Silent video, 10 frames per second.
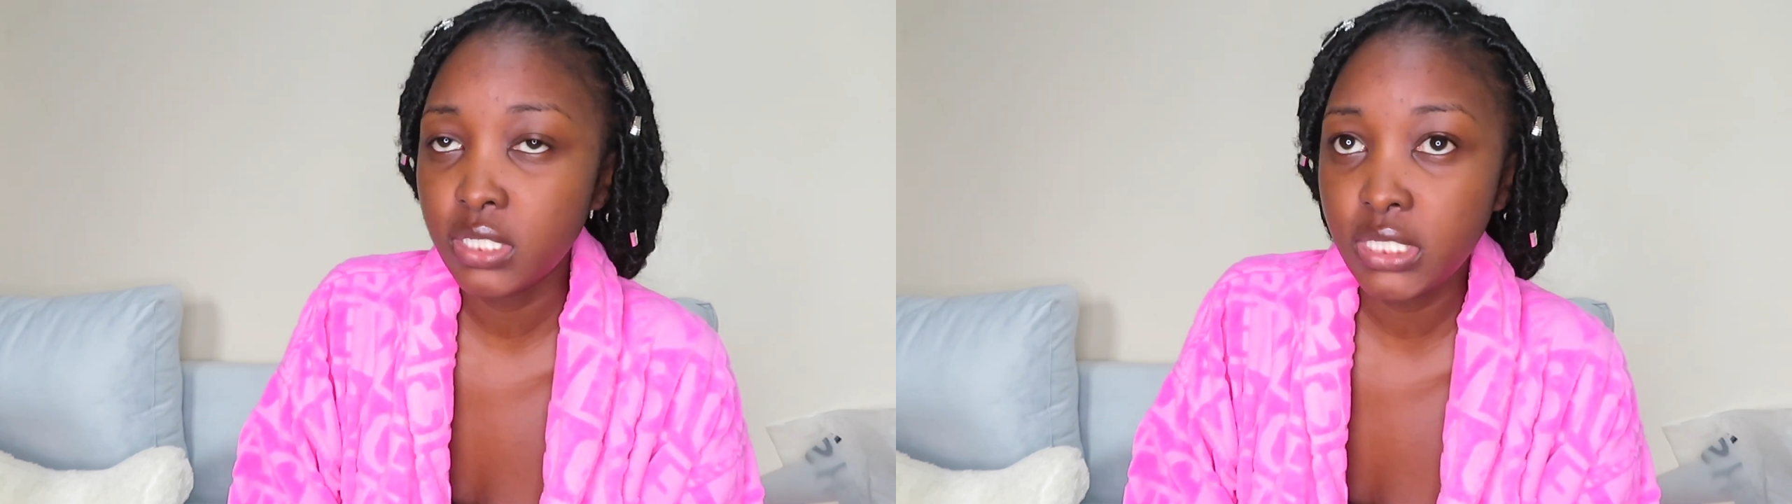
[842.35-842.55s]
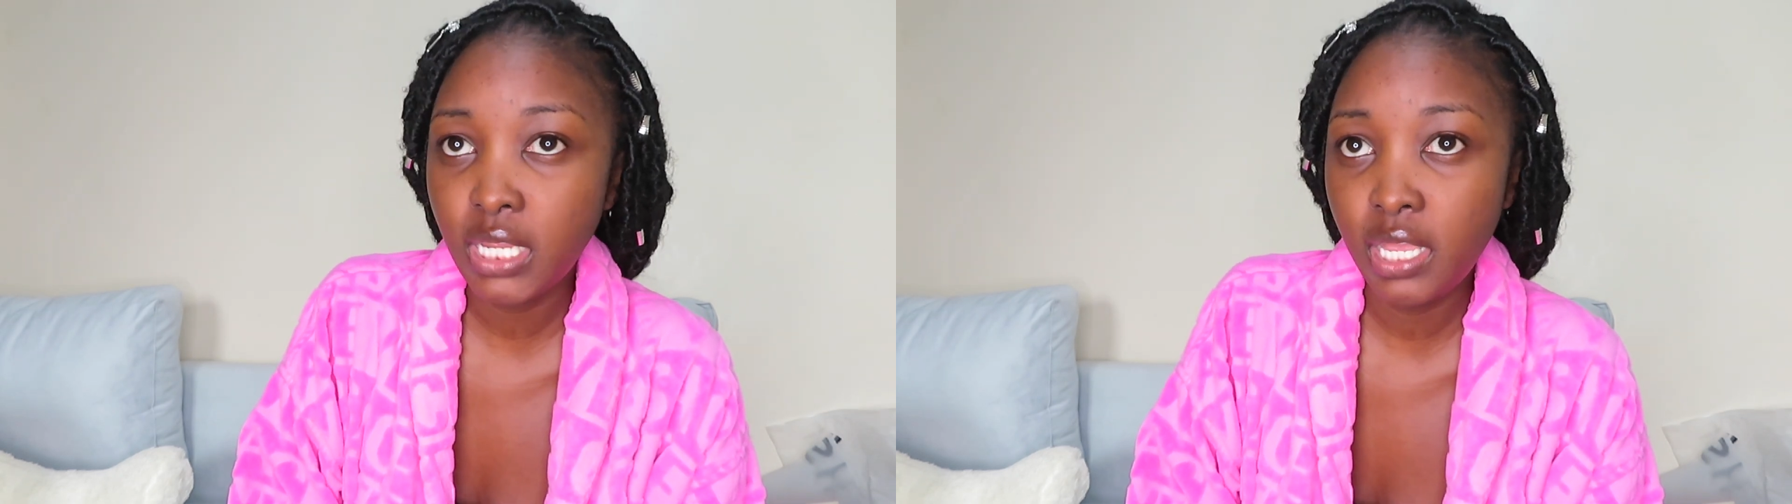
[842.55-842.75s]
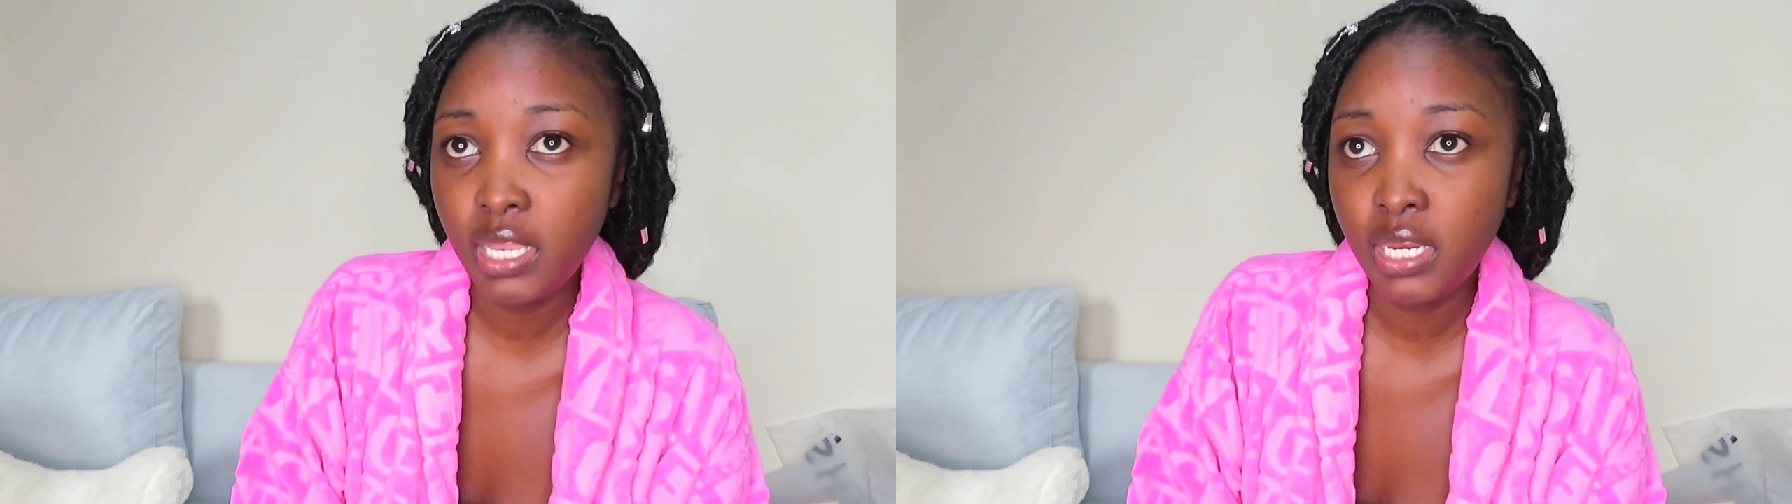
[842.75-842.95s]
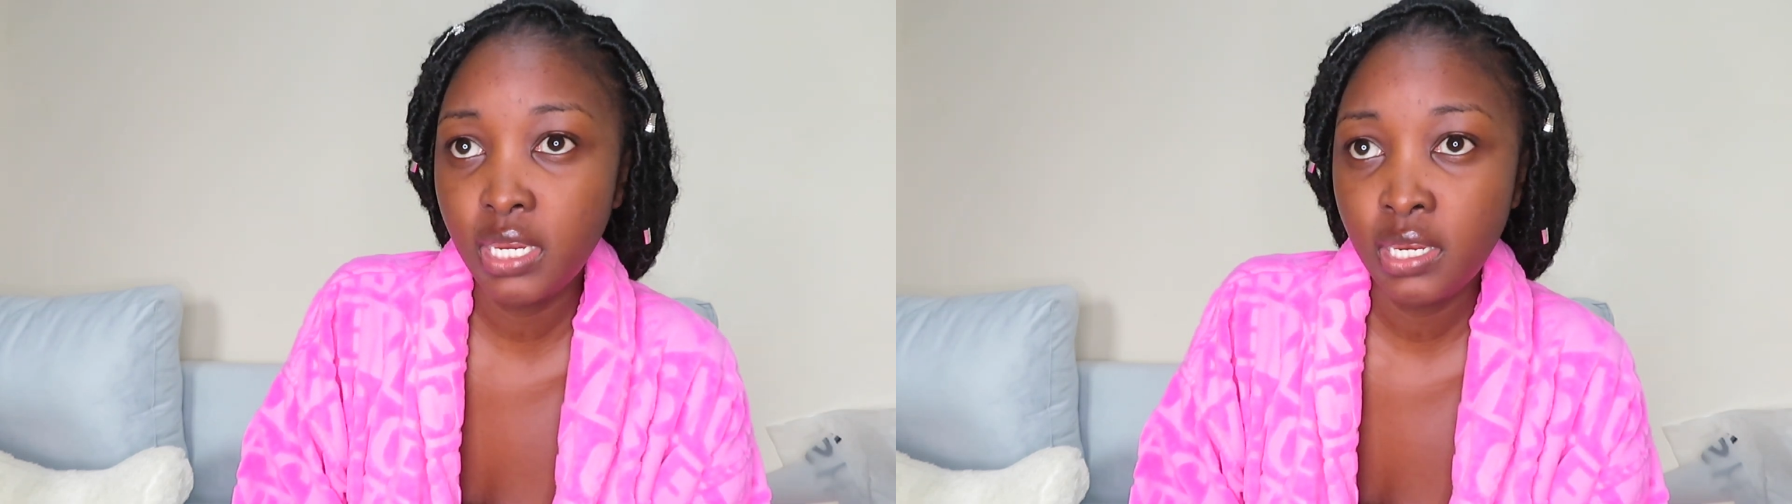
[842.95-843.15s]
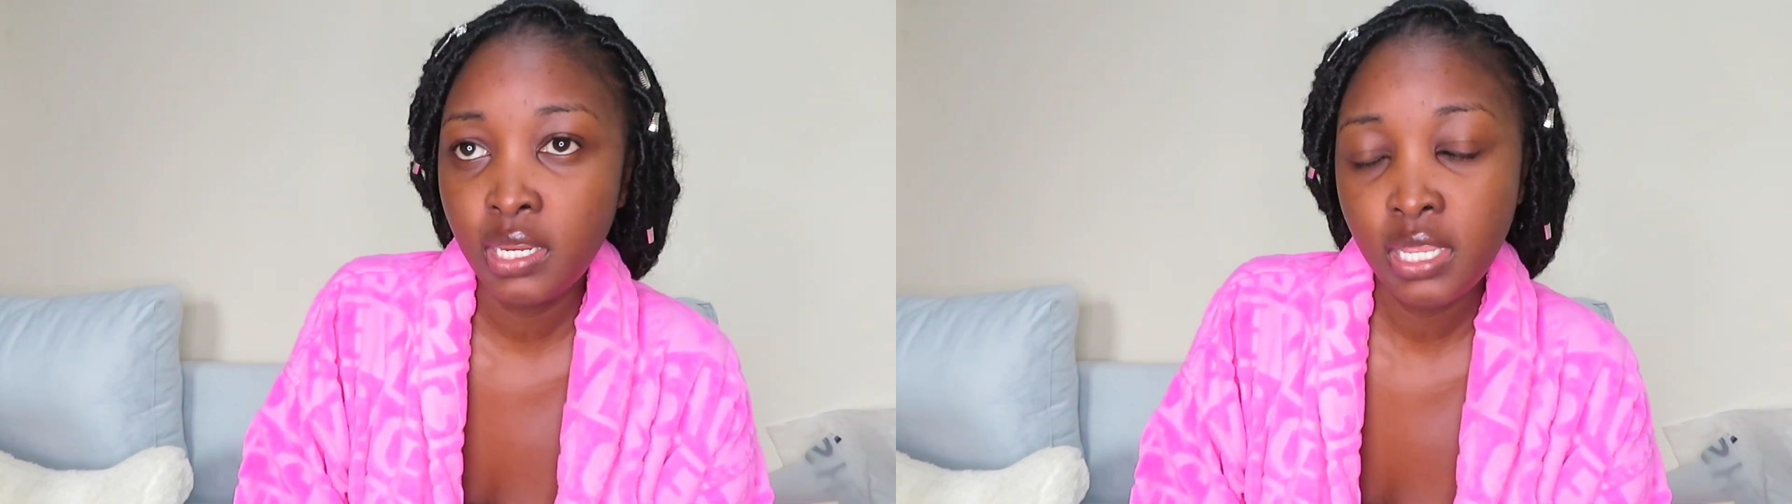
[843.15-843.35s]

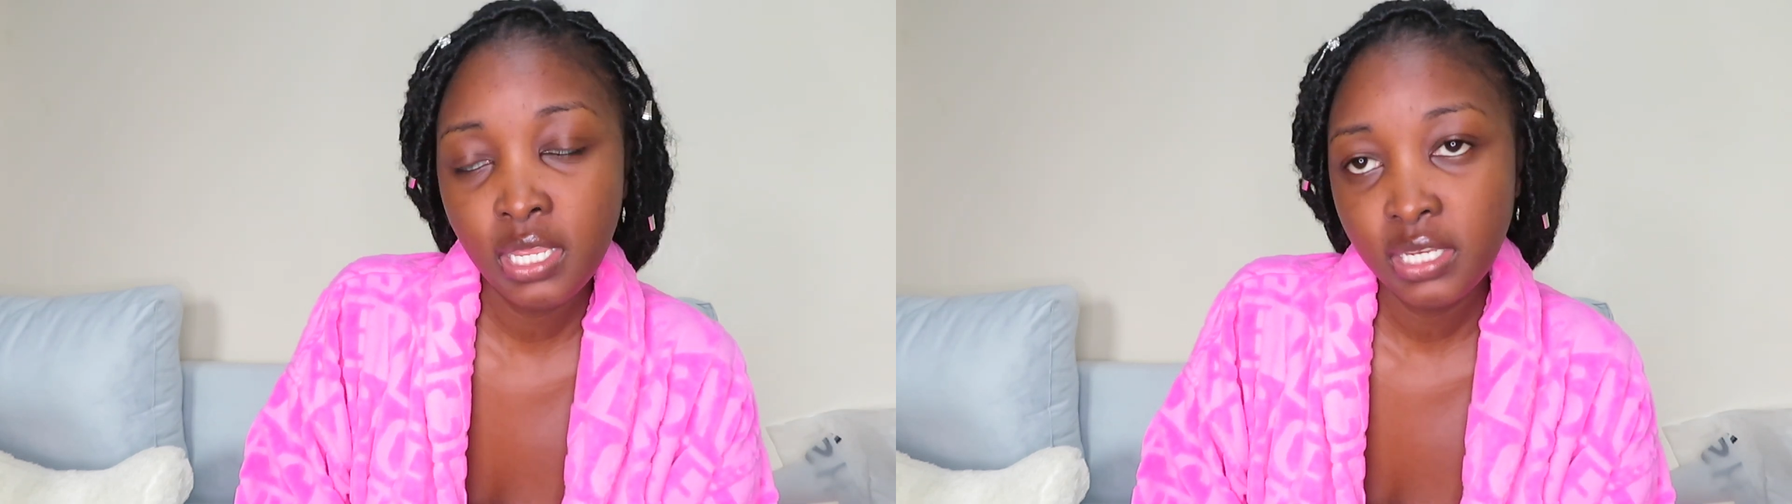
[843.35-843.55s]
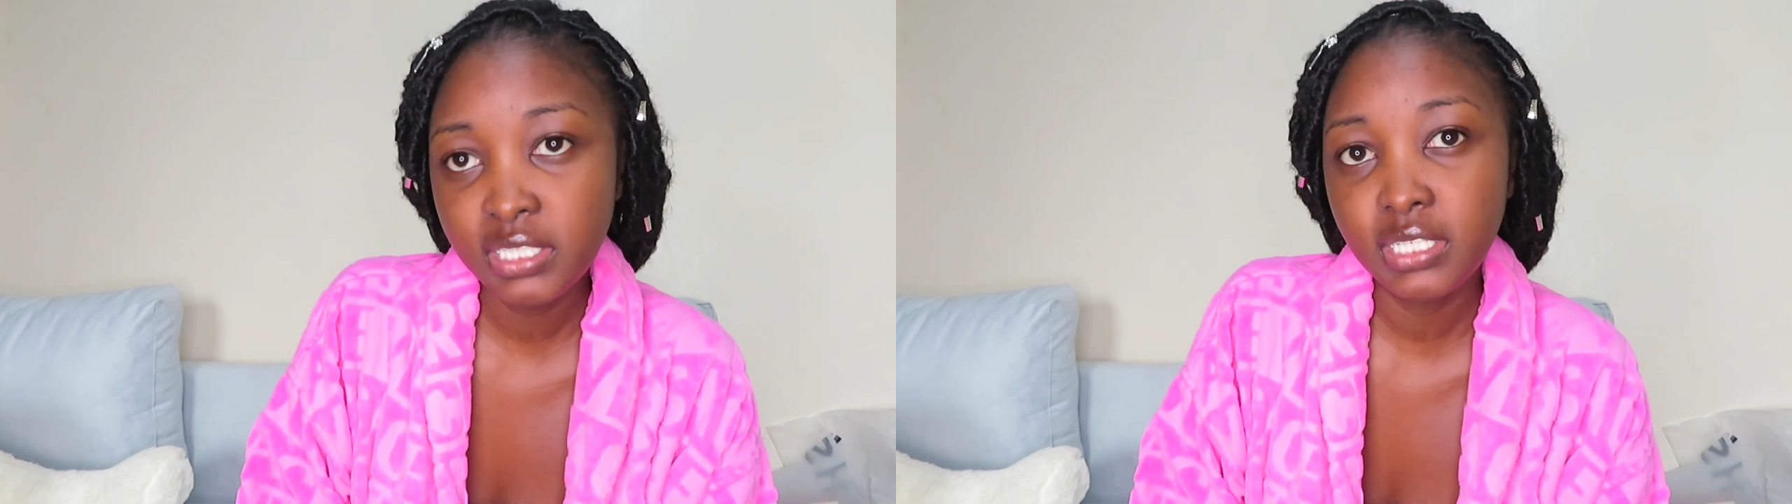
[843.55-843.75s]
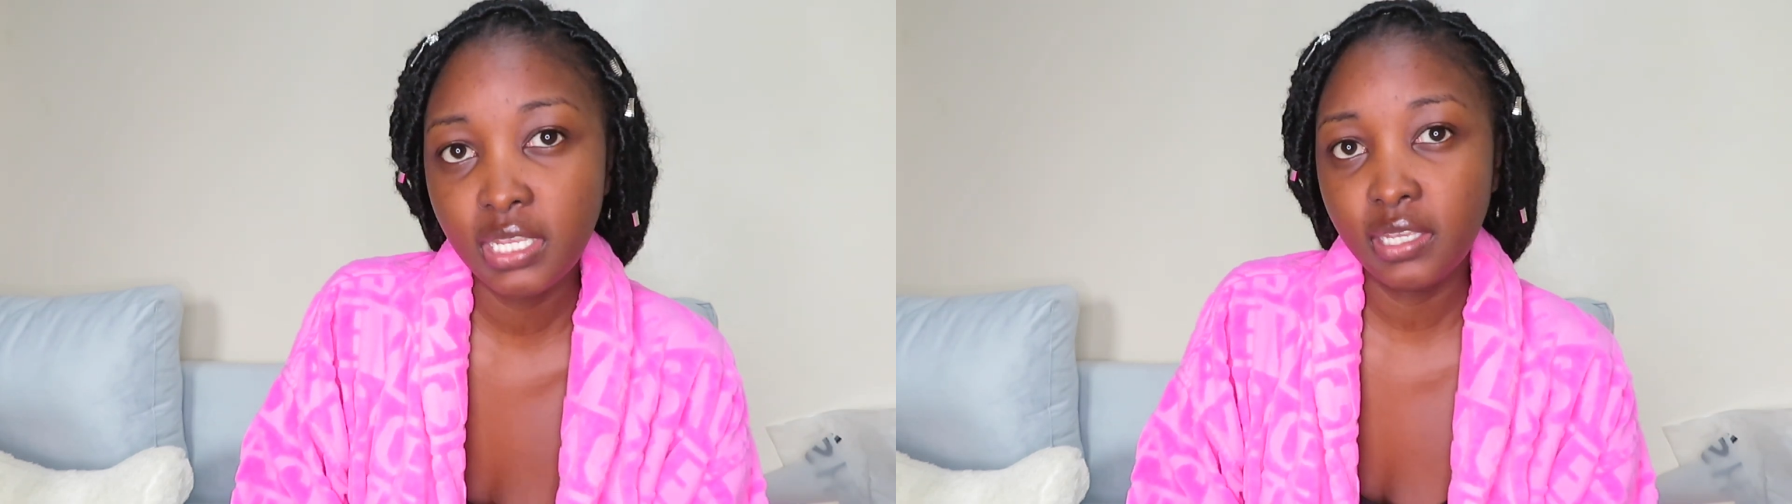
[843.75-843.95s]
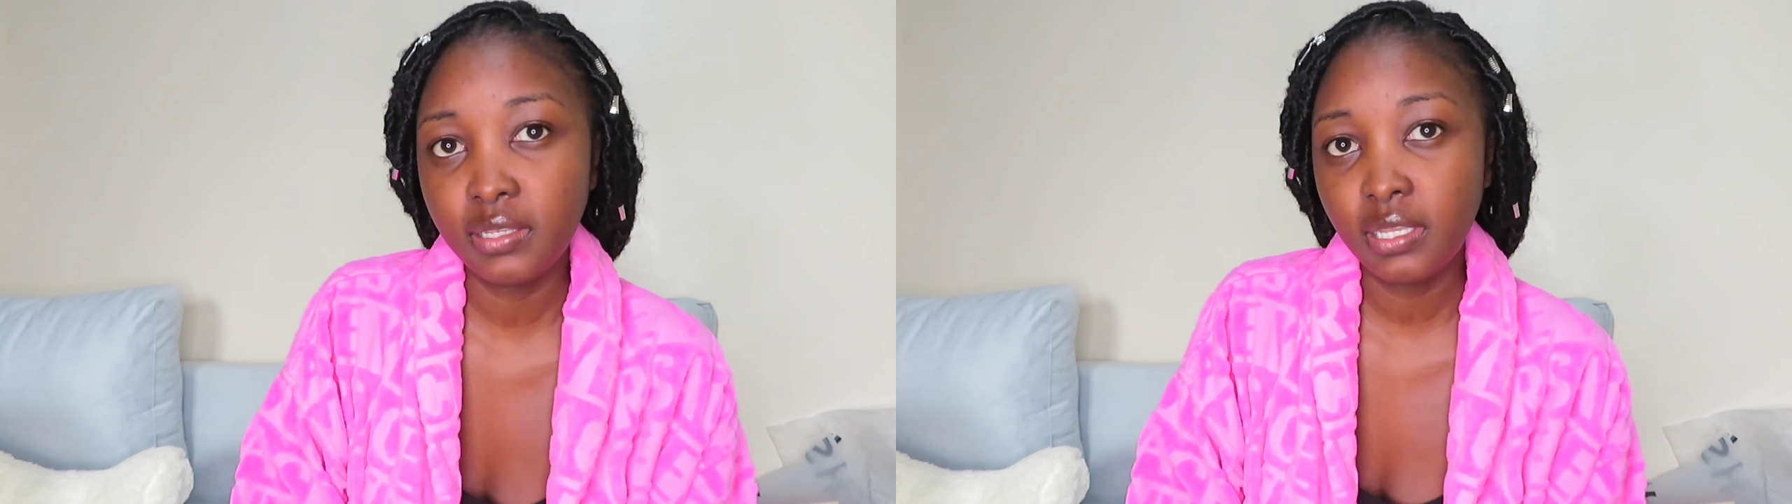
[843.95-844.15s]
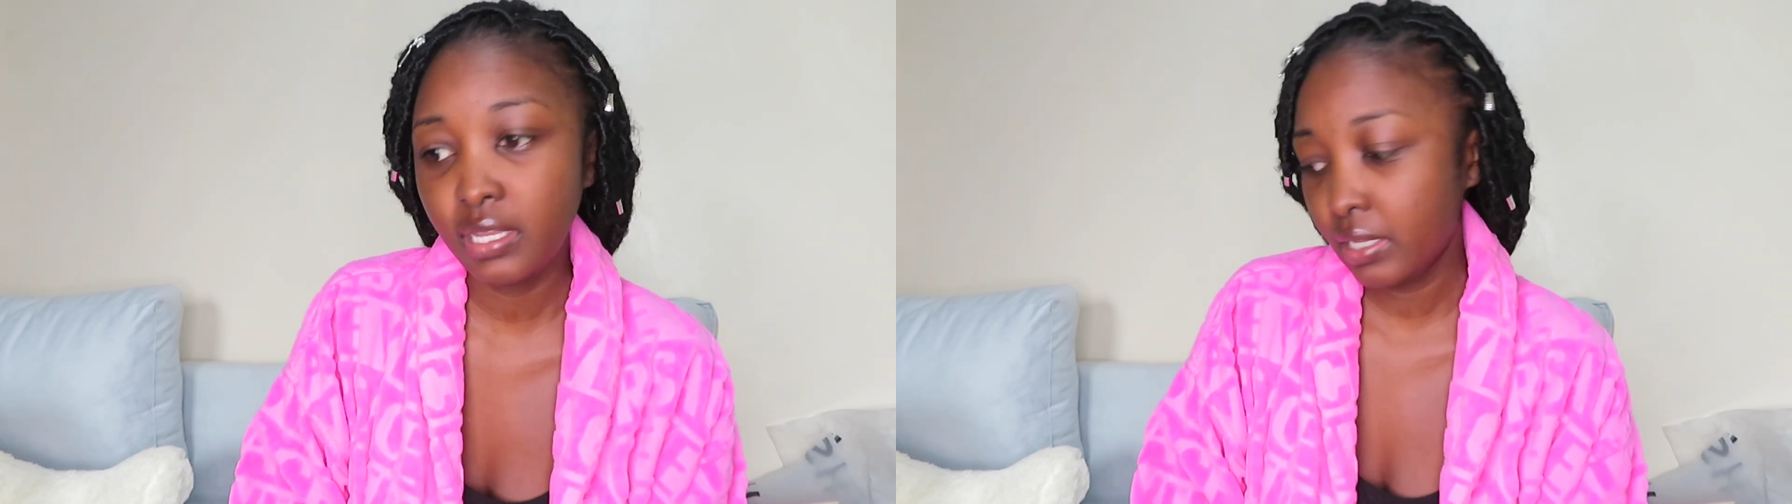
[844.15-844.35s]

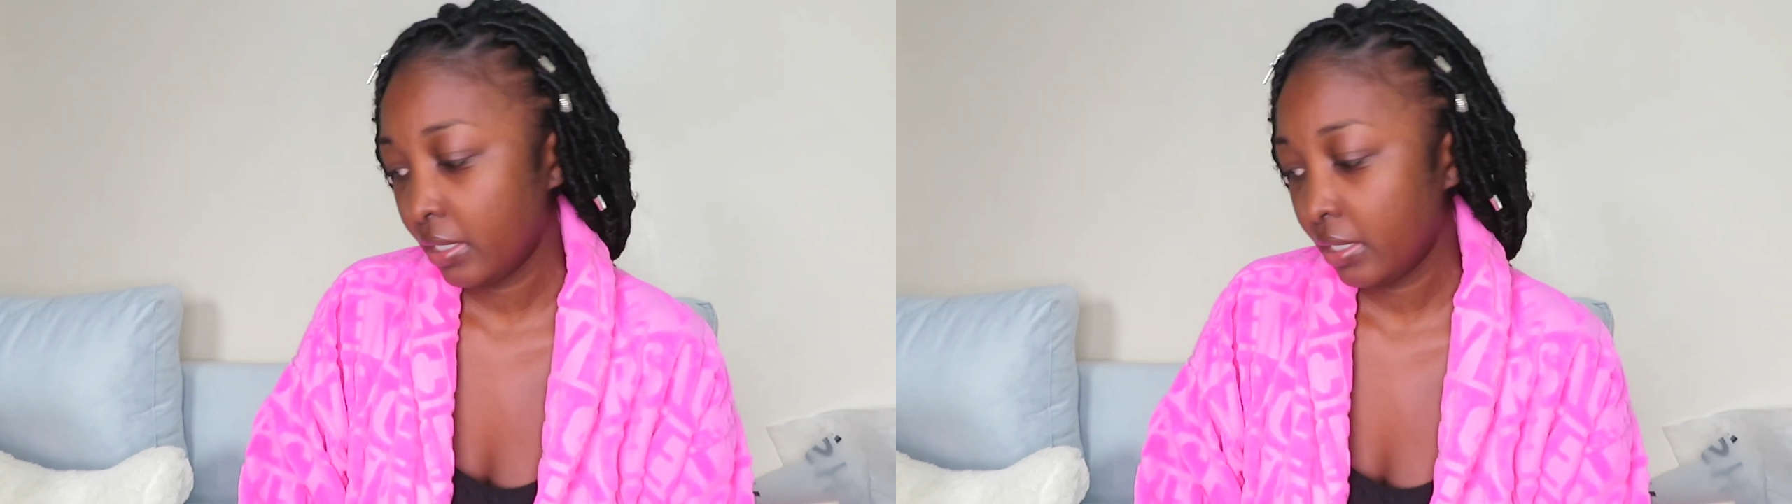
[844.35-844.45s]
10k. Yeah.